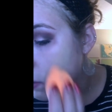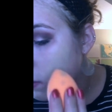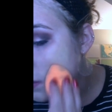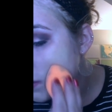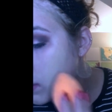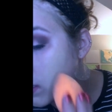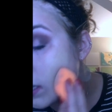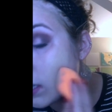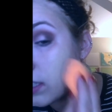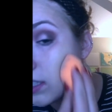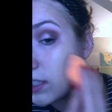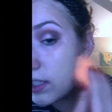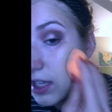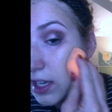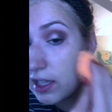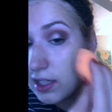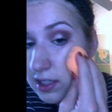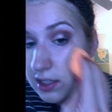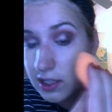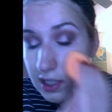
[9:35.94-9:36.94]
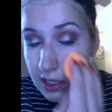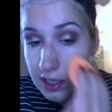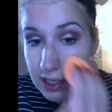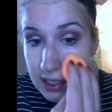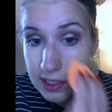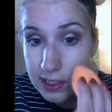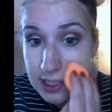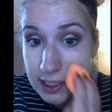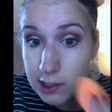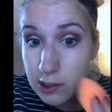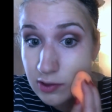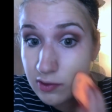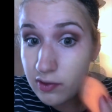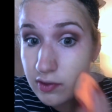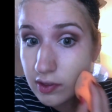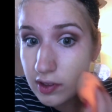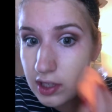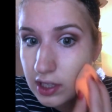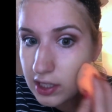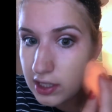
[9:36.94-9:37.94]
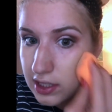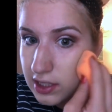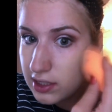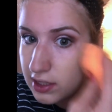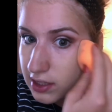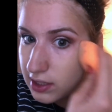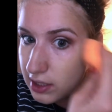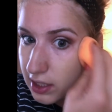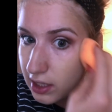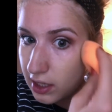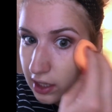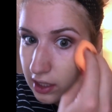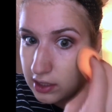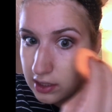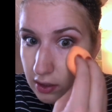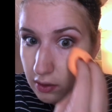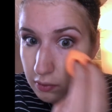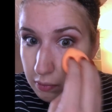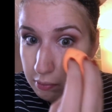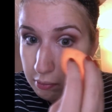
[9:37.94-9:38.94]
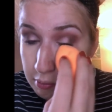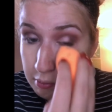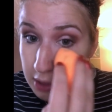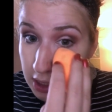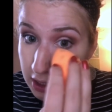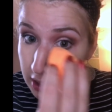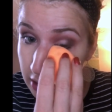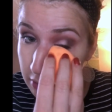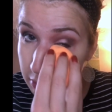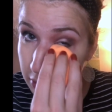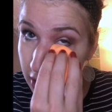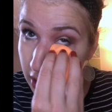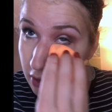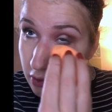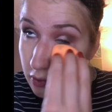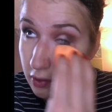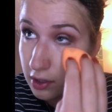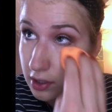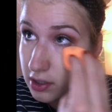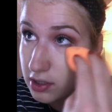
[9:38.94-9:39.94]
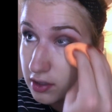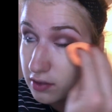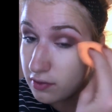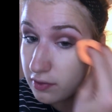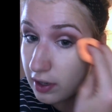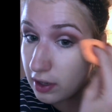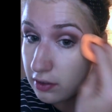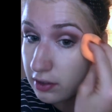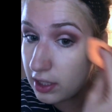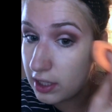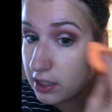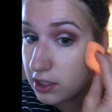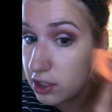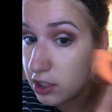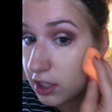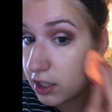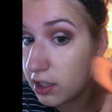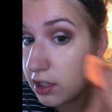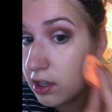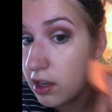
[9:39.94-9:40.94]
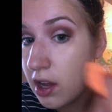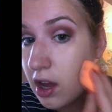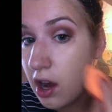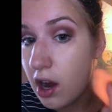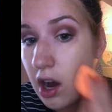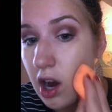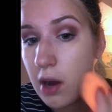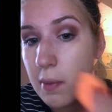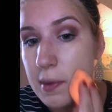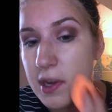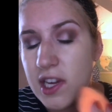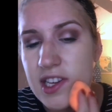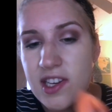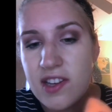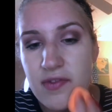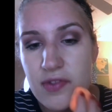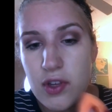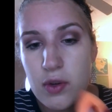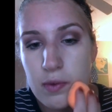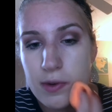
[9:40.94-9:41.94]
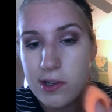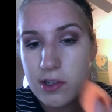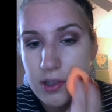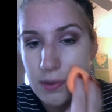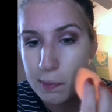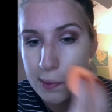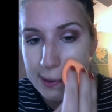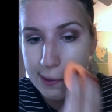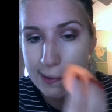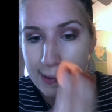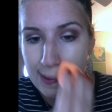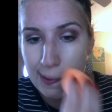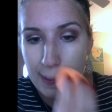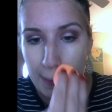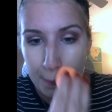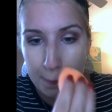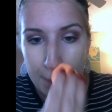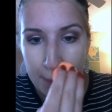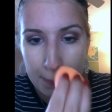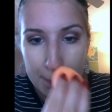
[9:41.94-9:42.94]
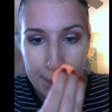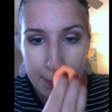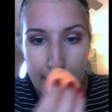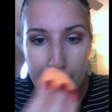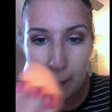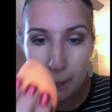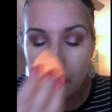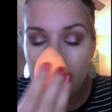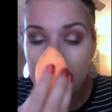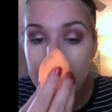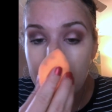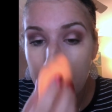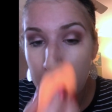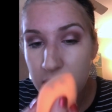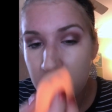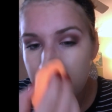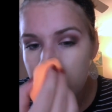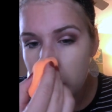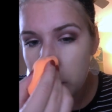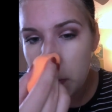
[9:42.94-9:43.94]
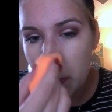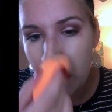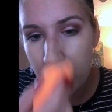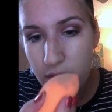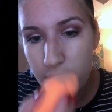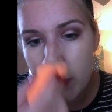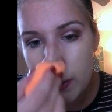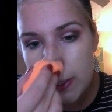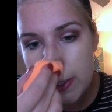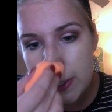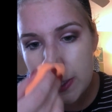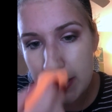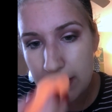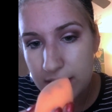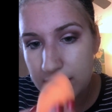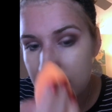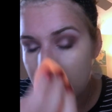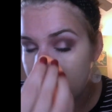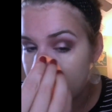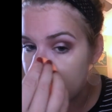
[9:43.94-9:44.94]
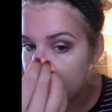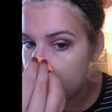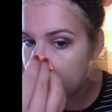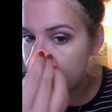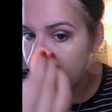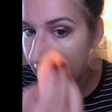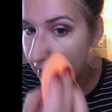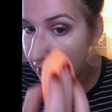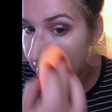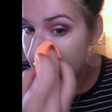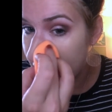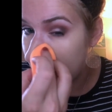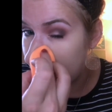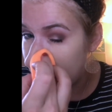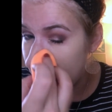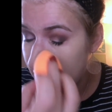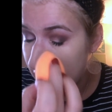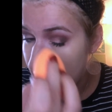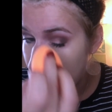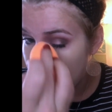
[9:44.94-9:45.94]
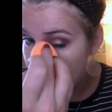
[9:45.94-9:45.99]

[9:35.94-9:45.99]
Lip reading: Skin tint, it's as thick as a medium coverage foundation. And if you were to build it, it would be almost full coverage, except for the fact that